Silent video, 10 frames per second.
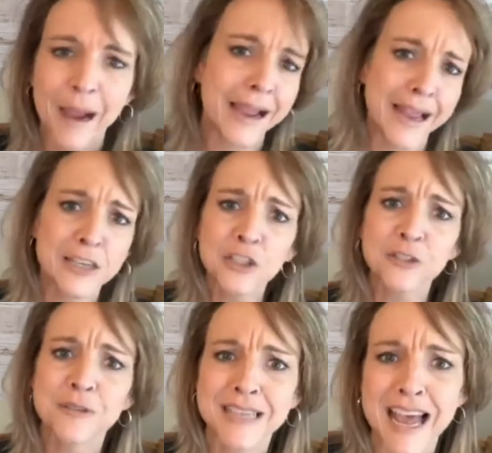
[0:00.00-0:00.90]
Maya
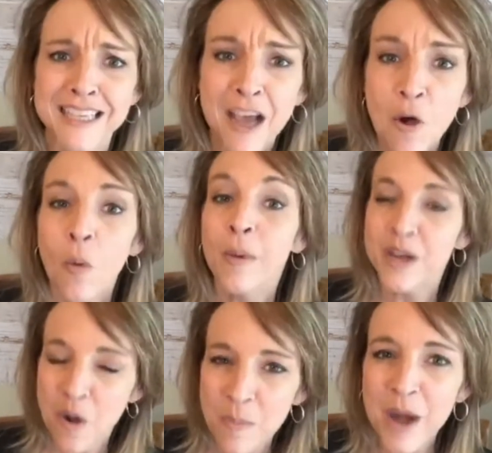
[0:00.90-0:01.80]
Angelou says, we
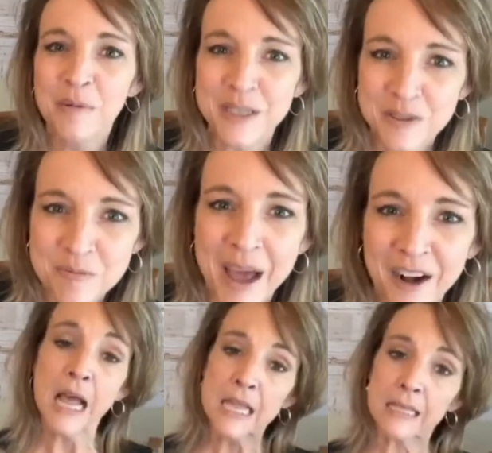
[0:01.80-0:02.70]
know better, we do
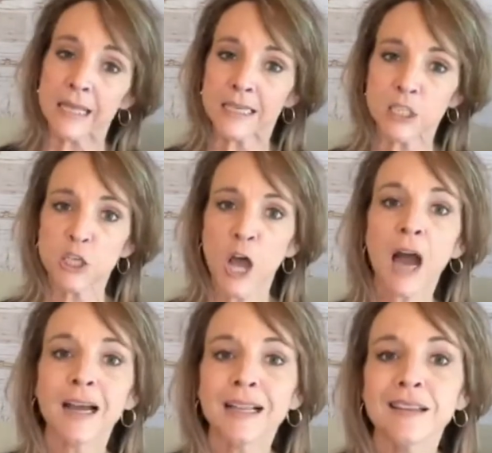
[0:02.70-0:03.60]
better. Let's
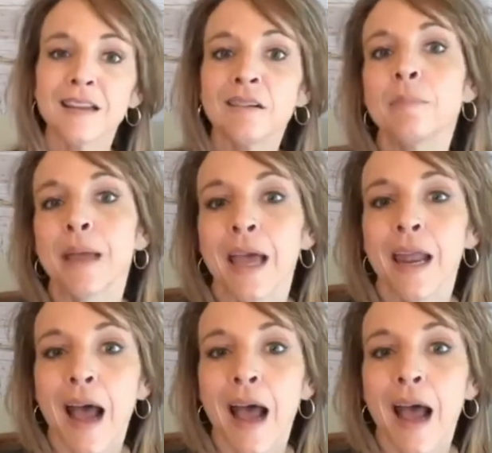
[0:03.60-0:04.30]
talk a little bit